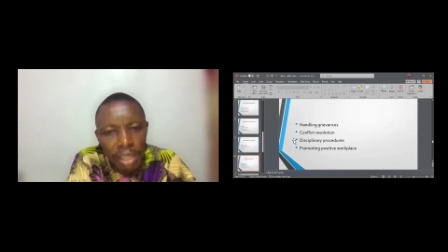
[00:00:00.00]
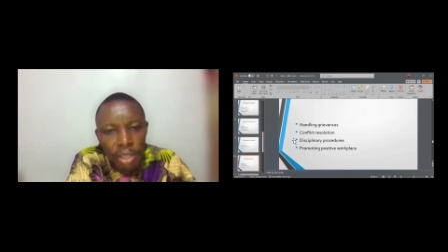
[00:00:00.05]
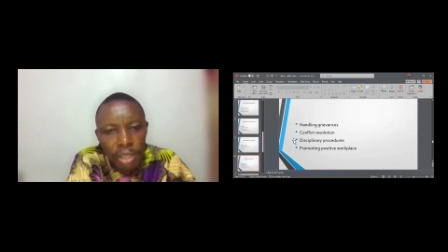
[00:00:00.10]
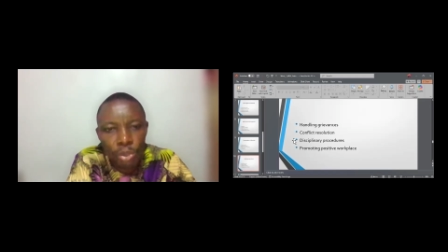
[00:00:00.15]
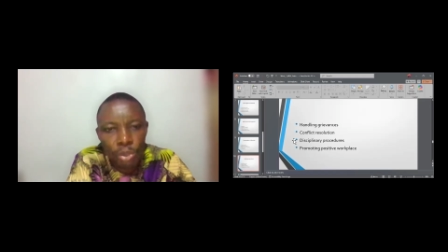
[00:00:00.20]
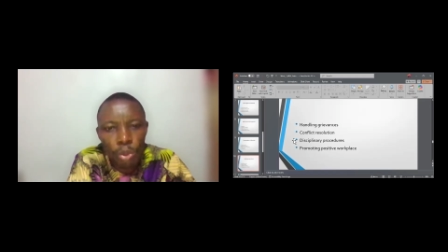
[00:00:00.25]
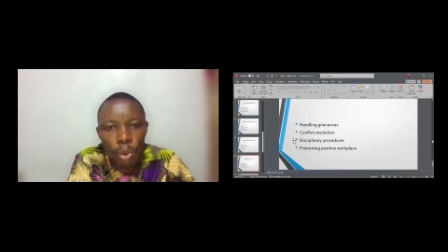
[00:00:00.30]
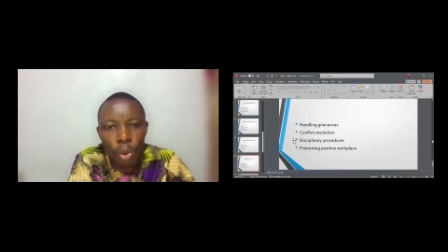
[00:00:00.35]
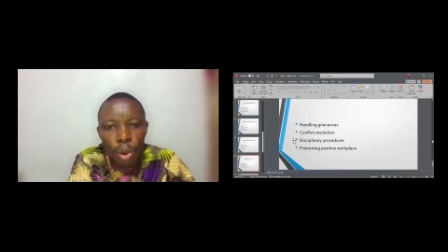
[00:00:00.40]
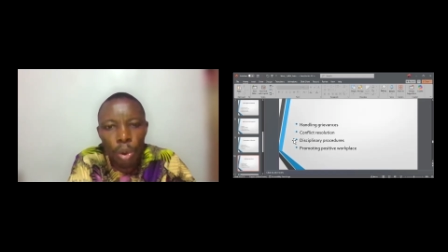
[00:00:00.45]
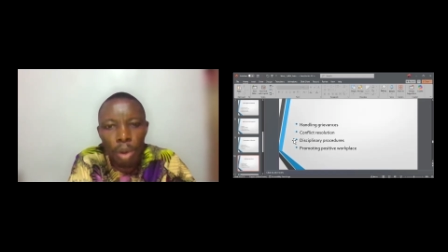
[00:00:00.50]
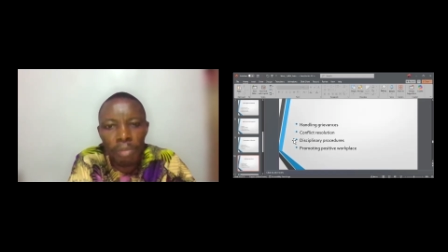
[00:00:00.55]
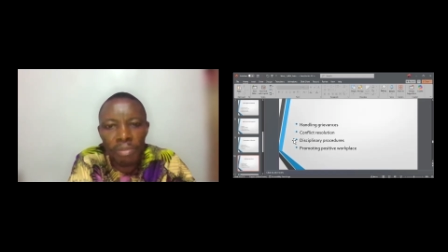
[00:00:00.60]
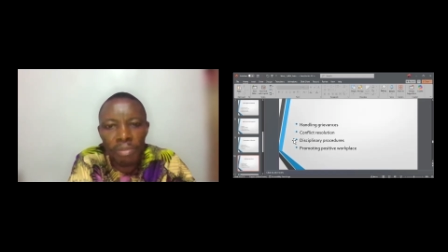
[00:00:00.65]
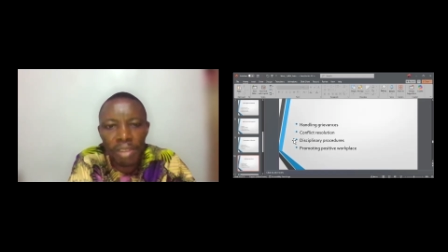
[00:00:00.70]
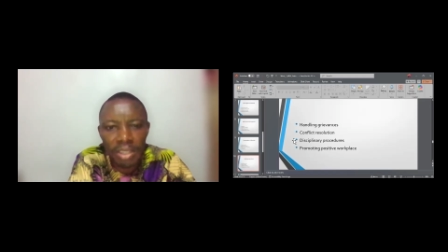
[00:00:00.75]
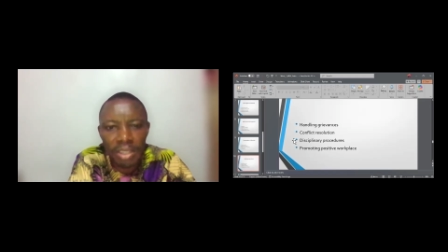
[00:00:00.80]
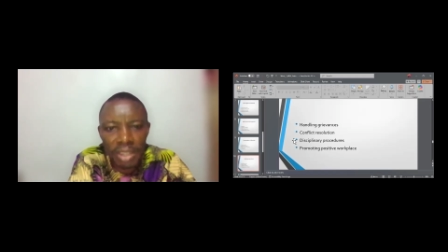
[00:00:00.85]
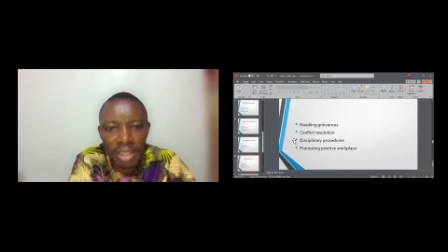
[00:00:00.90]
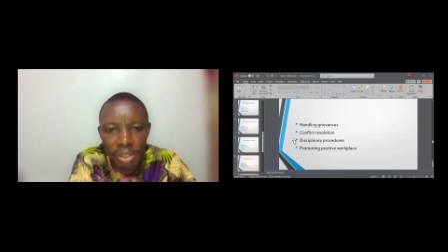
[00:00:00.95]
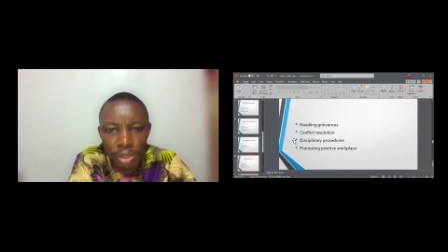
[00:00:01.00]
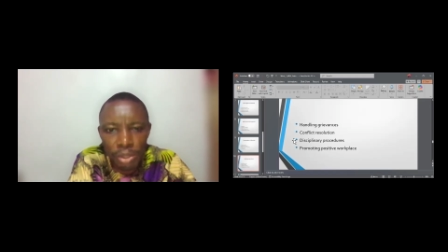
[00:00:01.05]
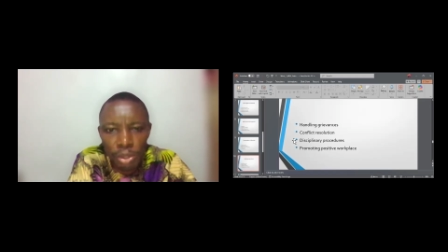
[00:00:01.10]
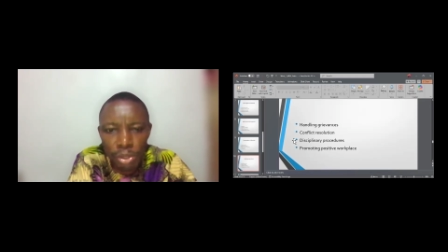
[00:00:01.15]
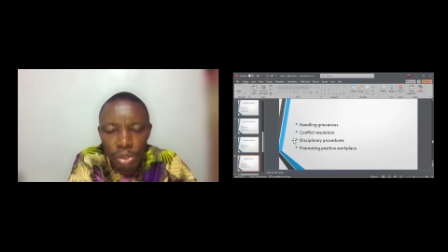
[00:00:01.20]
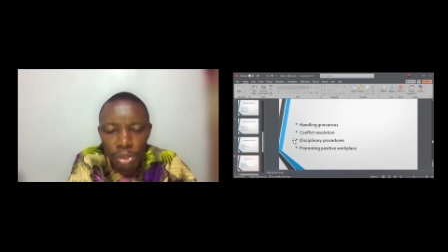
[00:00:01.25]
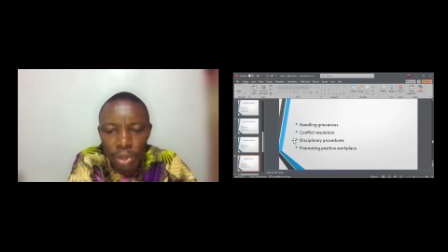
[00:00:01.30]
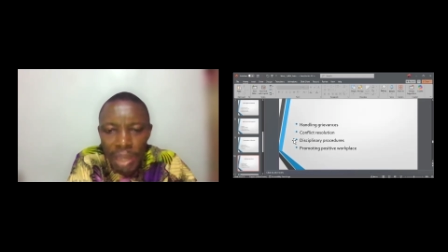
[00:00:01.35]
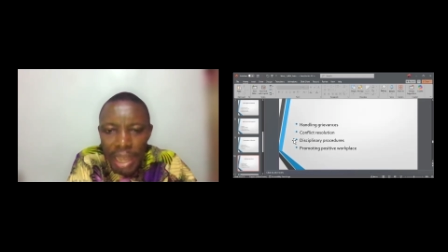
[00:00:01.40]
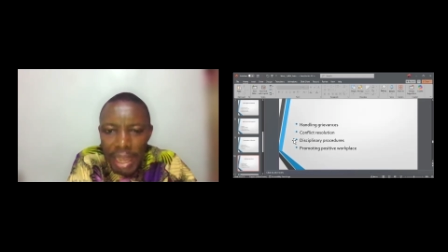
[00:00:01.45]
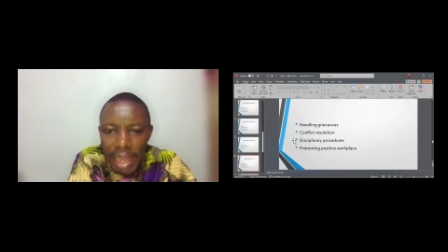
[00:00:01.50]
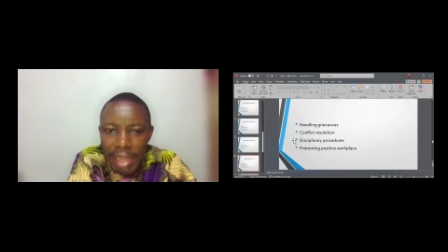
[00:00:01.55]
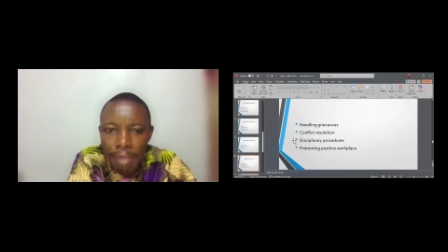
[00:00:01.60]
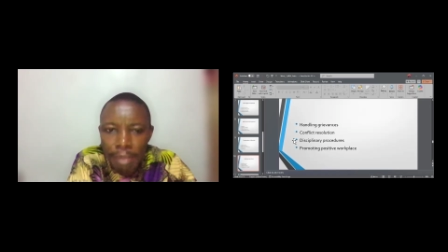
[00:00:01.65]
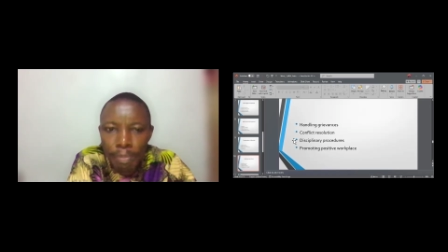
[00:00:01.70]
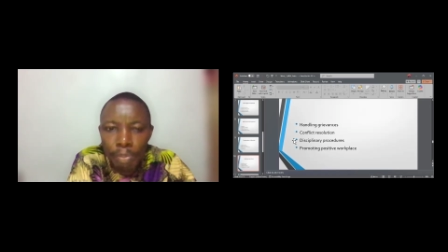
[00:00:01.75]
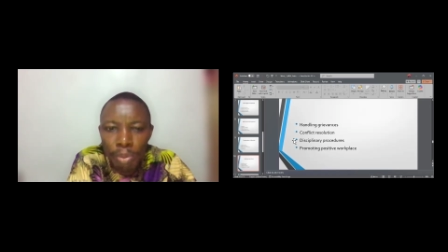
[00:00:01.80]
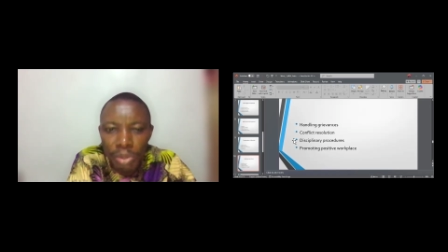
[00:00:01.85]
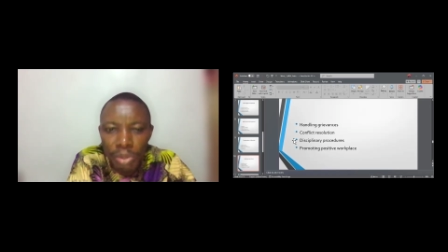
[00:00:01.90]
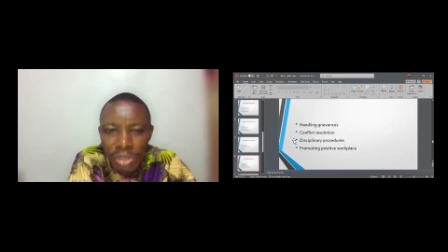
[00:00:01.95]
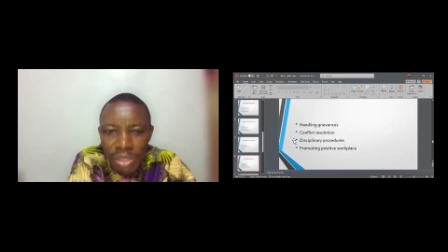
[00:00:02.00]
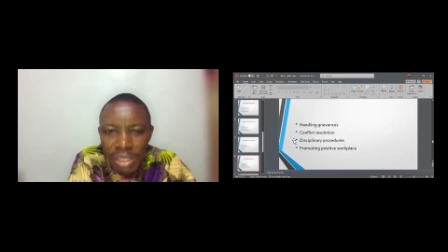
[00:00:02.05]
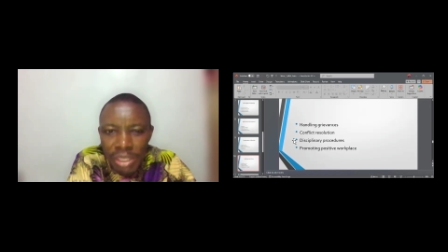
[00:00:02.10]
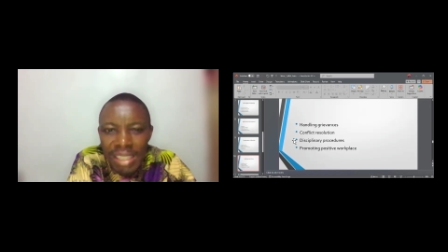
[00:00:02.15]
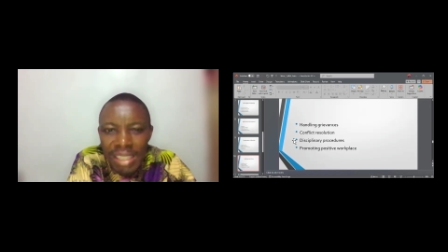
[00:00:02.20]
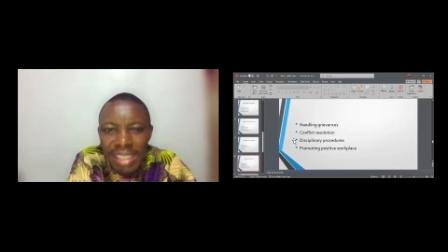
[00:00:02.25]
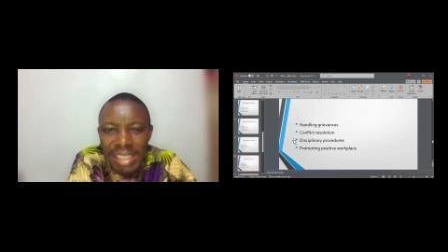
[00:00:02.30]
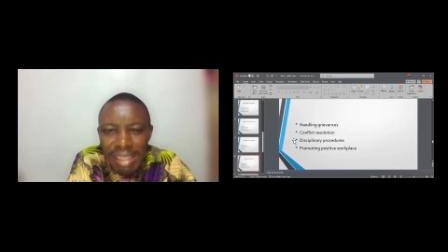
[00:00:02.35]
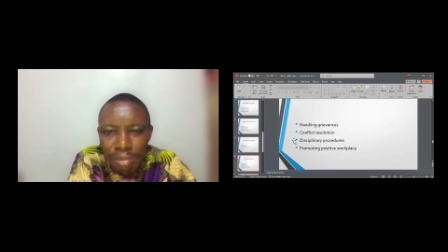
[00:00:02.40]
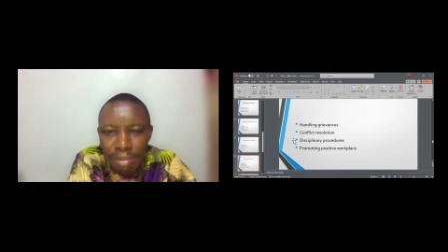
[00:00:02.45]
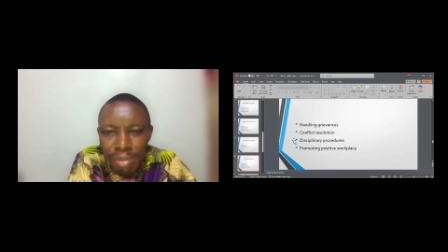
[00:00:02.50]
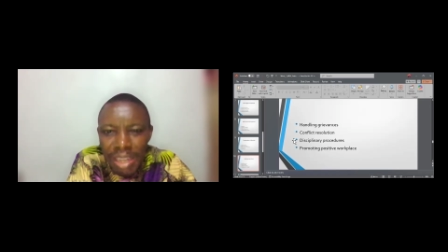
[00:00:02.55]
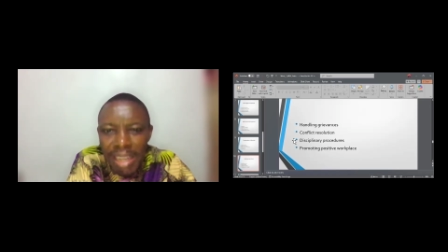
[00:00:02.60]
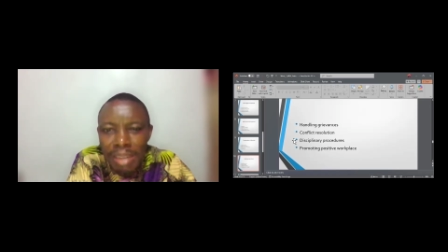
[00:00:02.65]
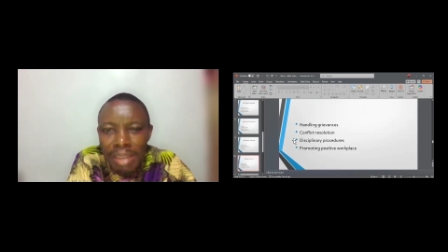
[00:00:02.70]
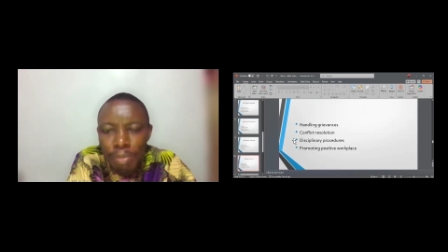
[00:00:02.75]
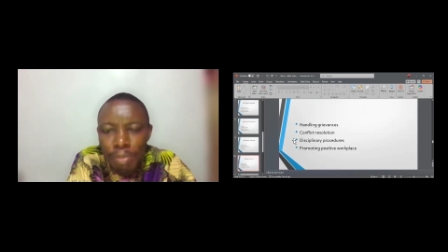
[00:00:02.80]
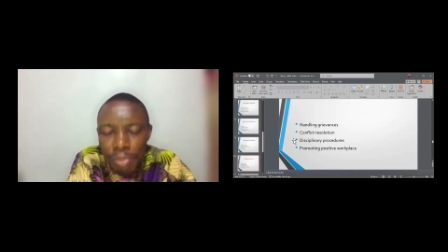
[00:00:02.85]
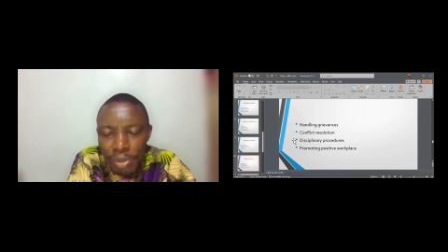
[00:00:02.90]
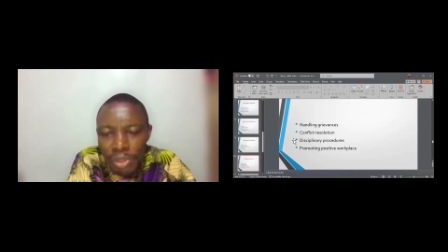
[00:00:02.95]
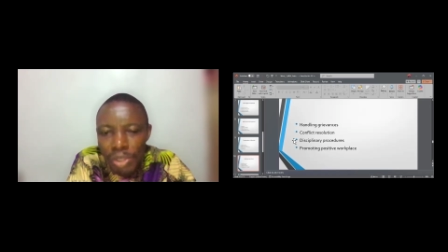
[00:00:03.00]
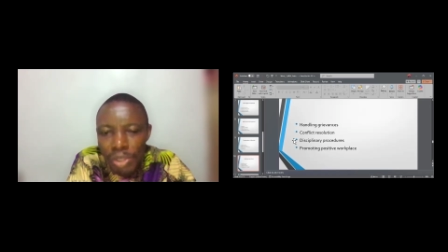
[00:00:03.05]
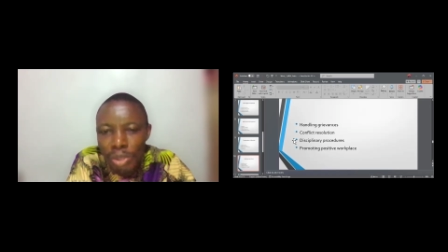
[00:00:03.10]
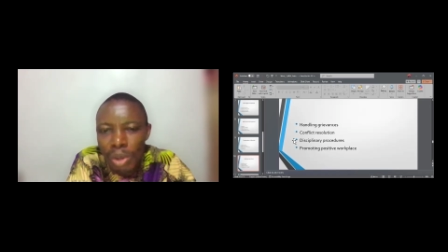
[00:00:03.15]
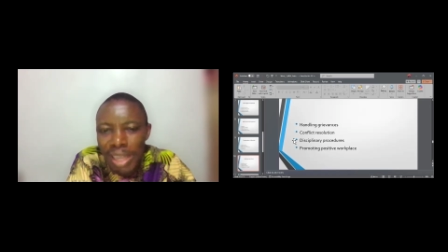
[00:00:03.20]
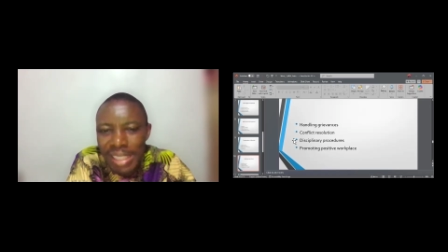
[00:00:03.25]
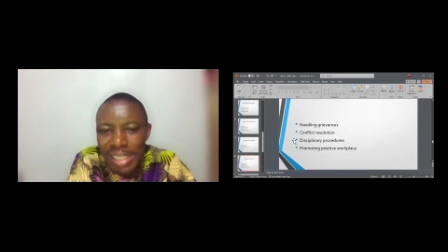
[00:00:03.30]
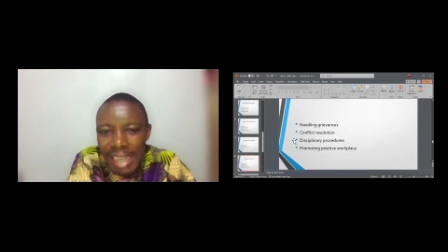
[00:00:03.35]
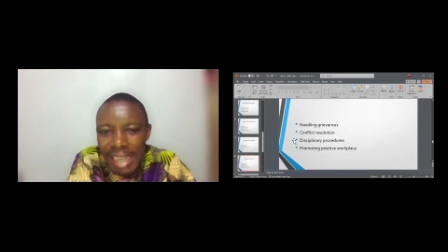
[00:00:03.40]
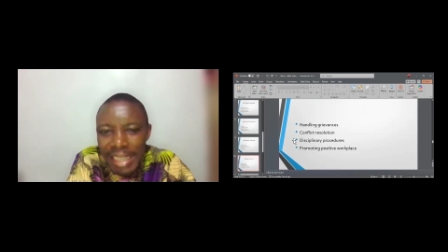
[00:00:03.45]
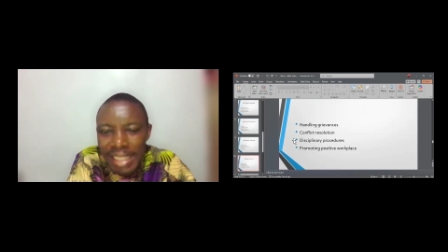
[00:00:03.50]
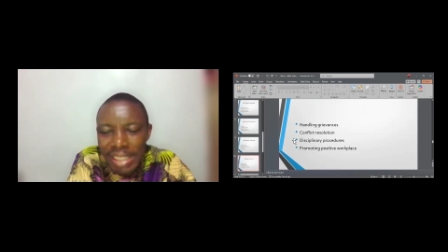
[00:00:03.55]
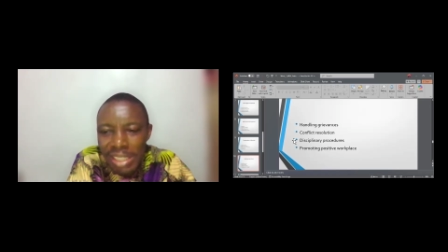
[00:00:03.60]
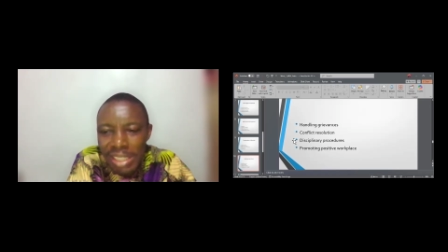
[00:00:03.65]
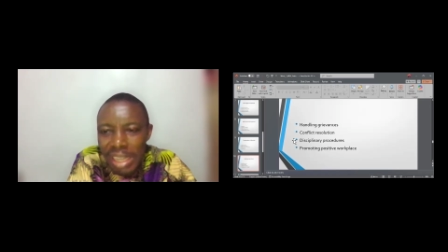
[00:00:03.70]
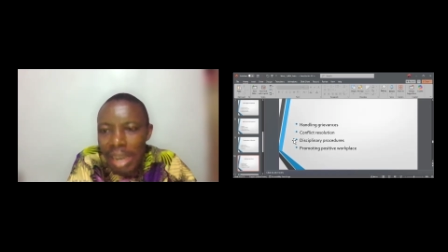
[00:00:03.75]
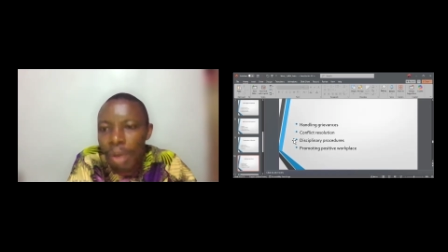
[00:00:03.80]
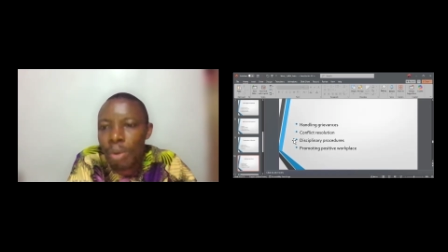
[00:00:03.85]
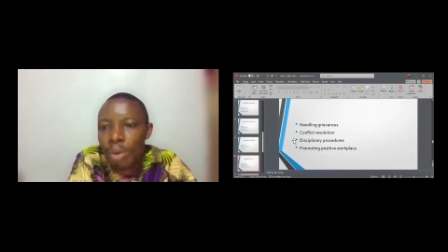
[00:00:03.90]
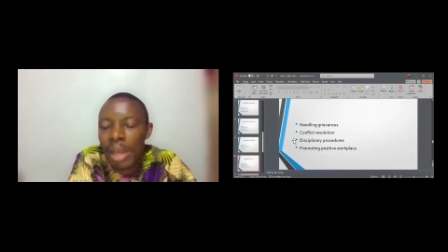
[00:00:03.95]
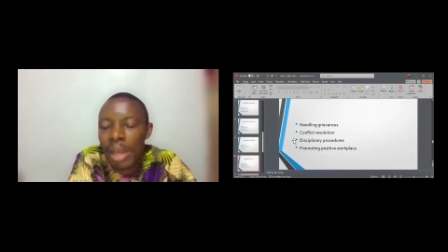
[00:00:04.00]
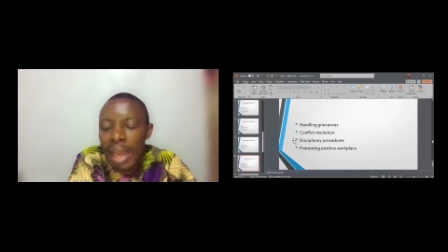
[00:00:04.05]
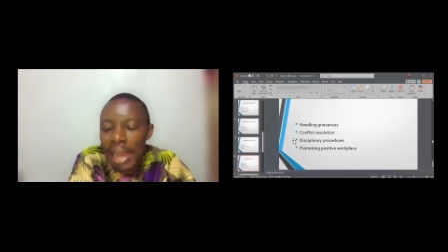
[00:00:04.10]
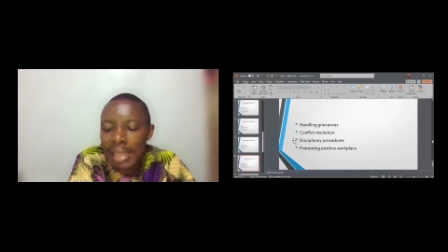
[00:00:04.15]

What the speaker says: So conflict resolution, disciplining procedure as an HR,